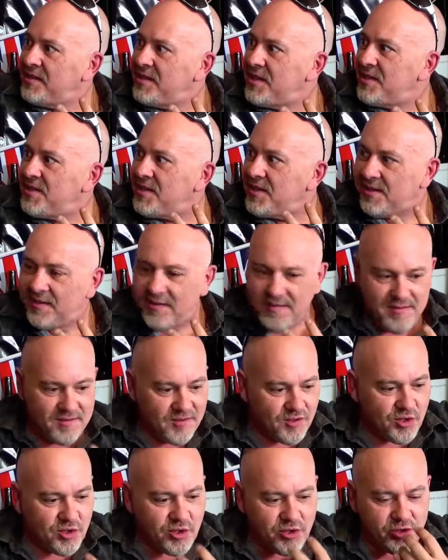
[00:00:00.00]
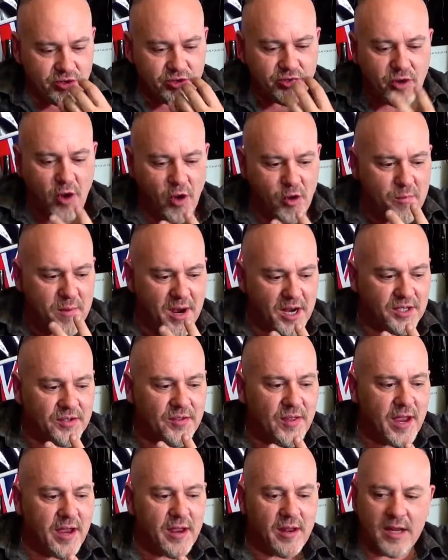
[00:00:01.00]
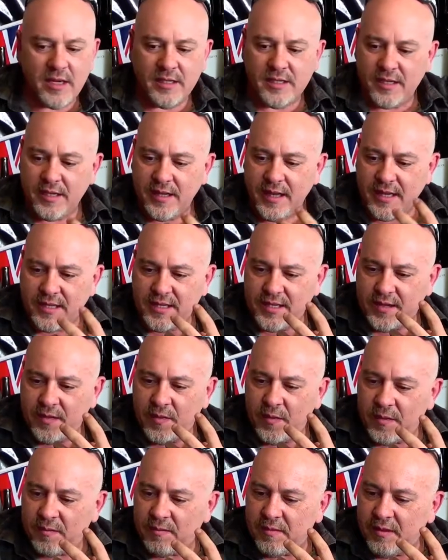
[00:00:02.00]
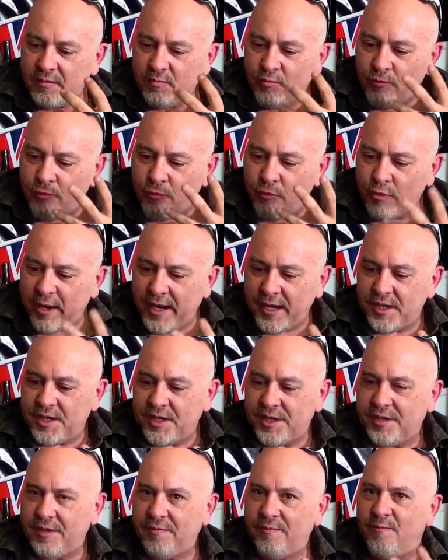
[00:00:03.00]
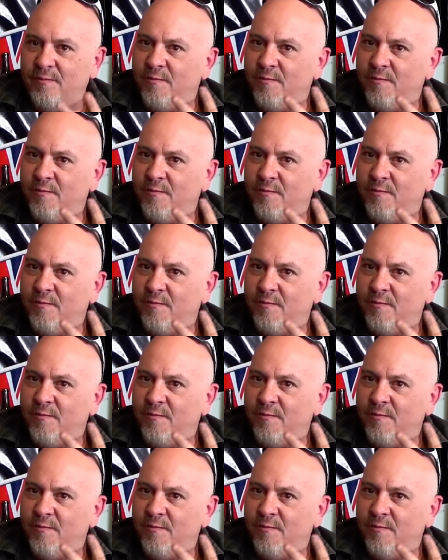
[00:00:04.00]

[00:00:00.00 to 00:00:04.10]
just so much there. There's rich,